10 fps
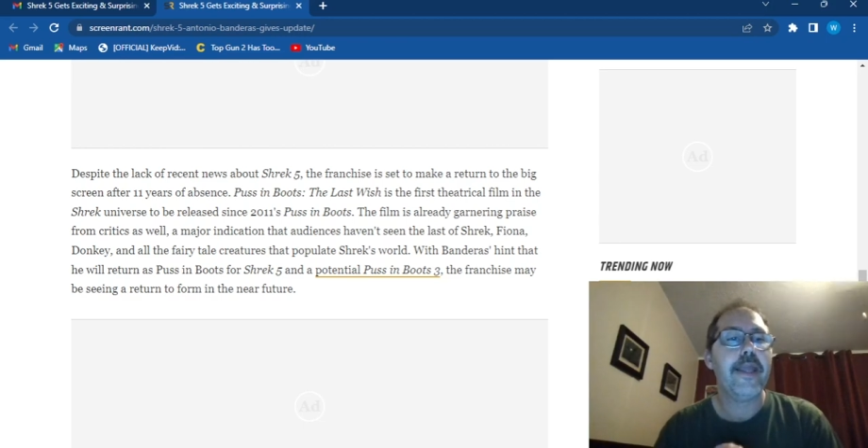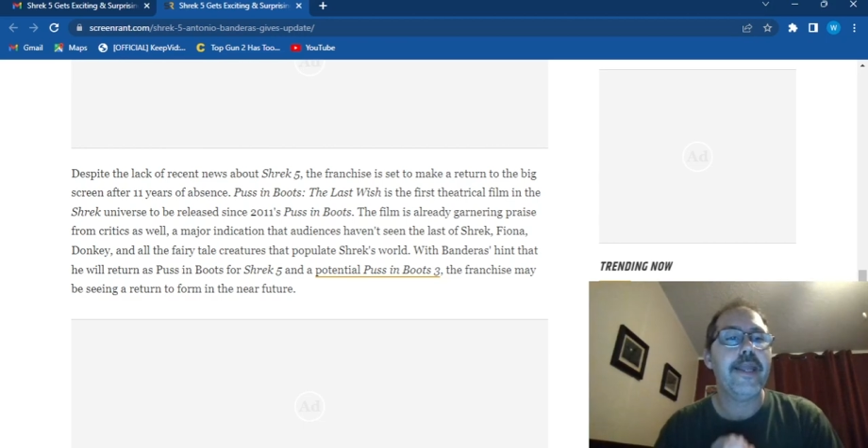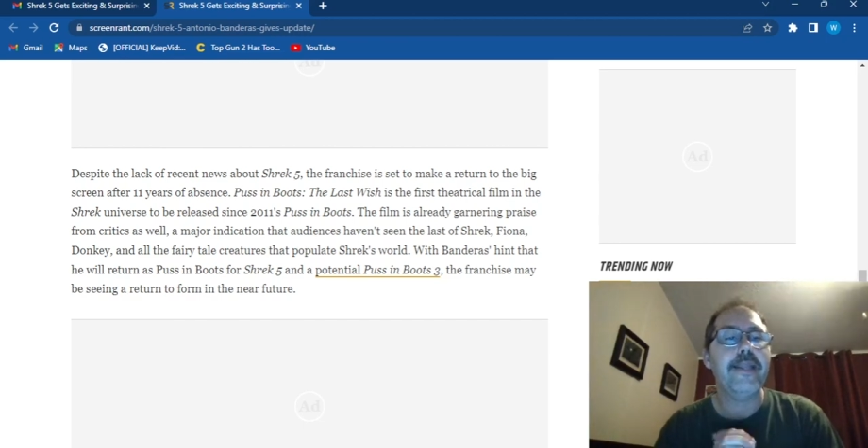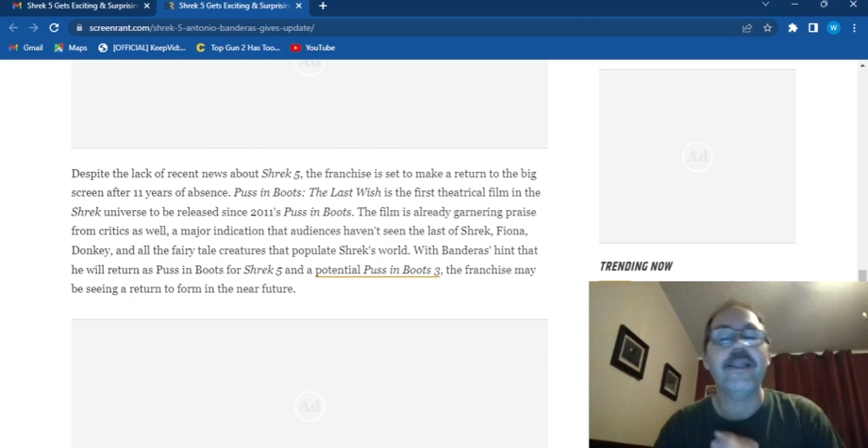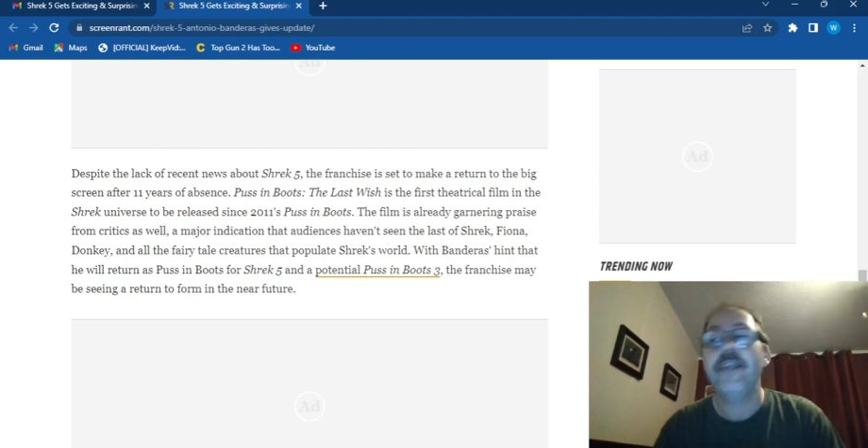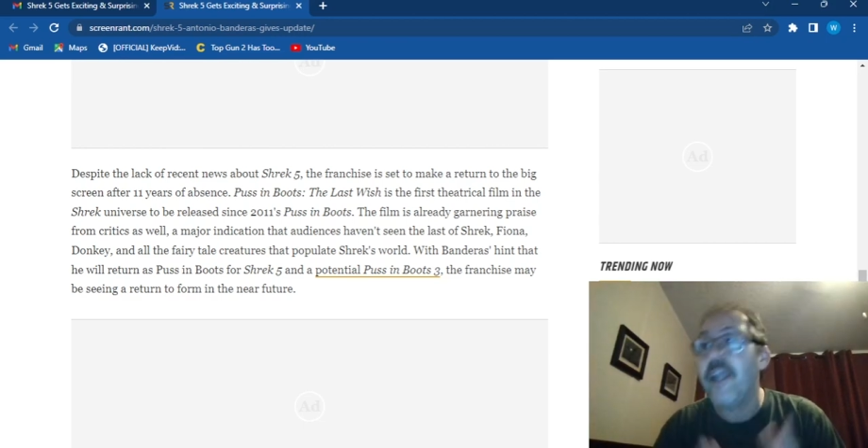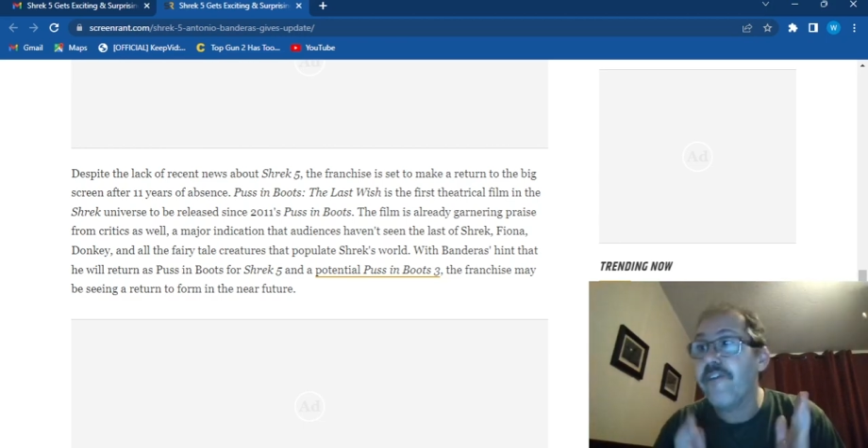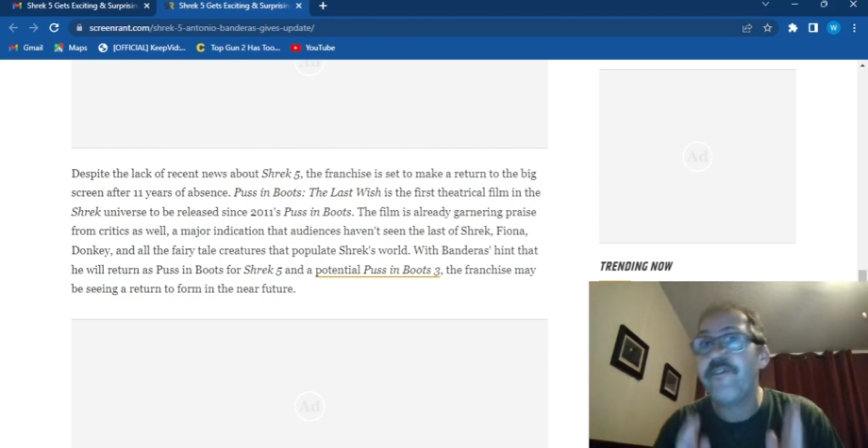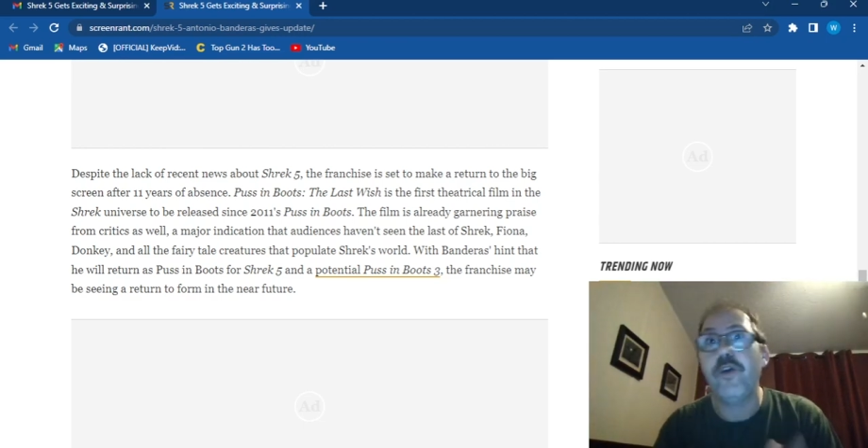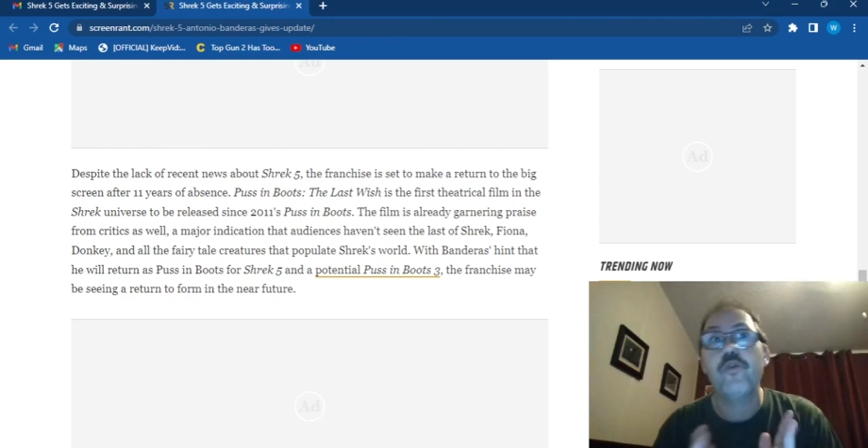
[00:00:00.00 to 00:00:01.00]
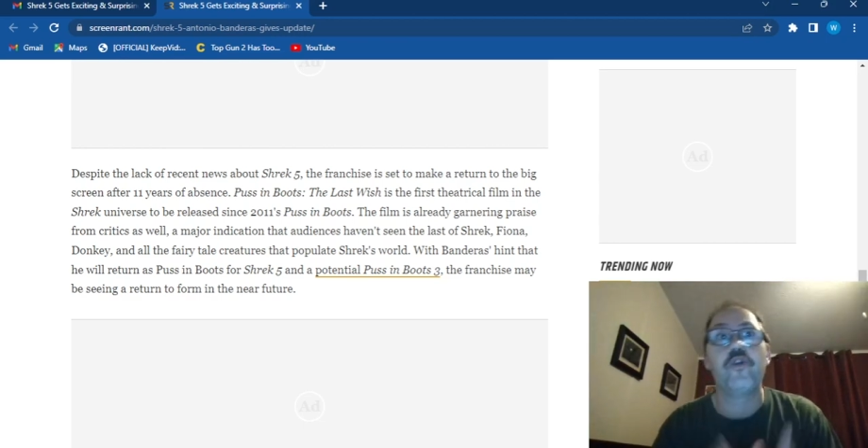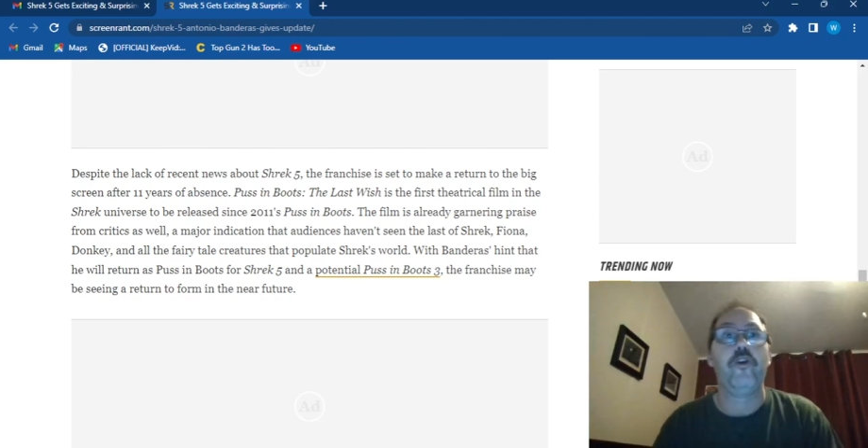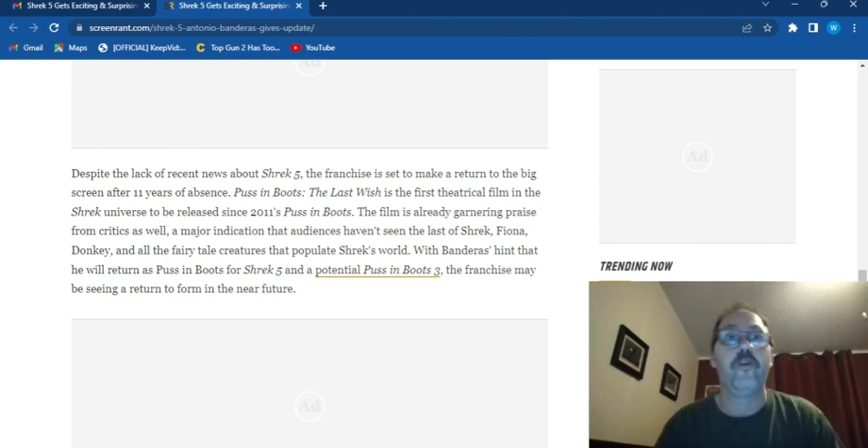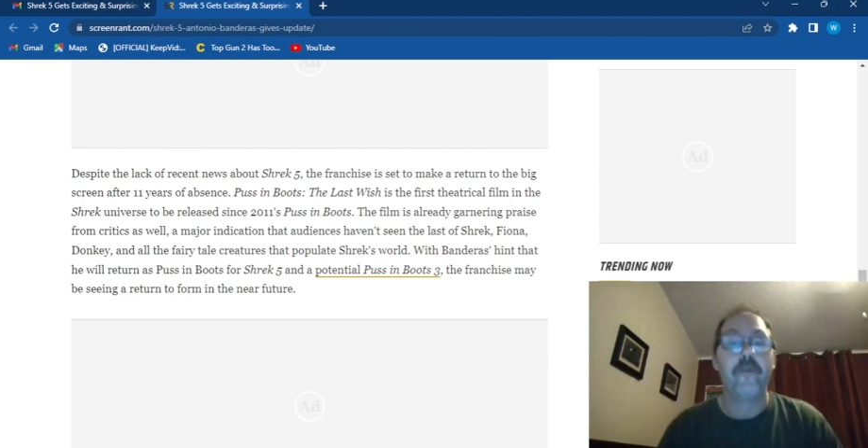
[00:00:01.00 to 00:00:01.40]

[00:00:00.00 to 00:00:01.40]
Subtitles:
in the near future.